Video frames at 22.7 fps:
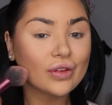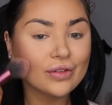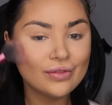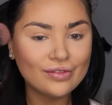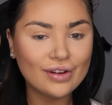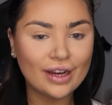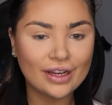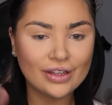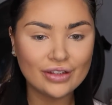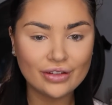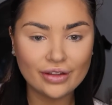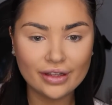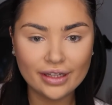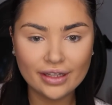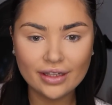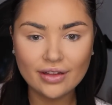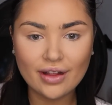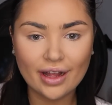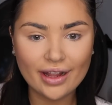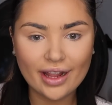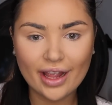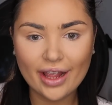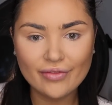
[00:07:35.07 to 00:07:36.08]
regularly,
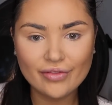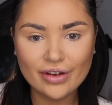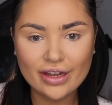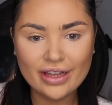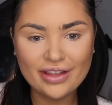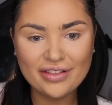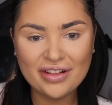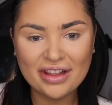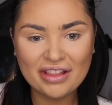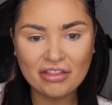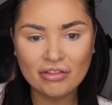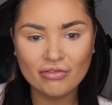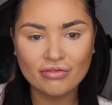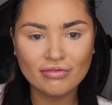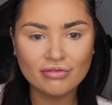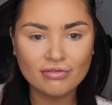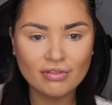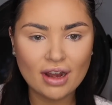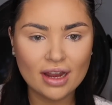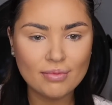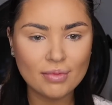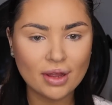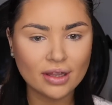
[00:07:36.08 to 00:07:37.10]
like every like
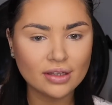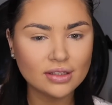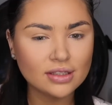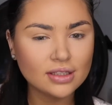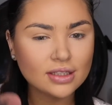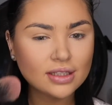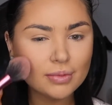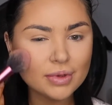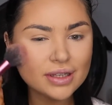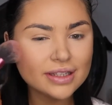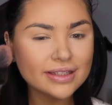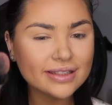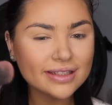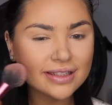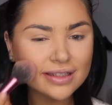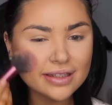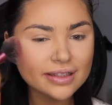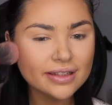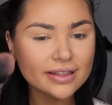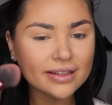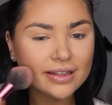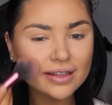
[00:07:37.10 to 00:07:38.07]
3 months you're meant to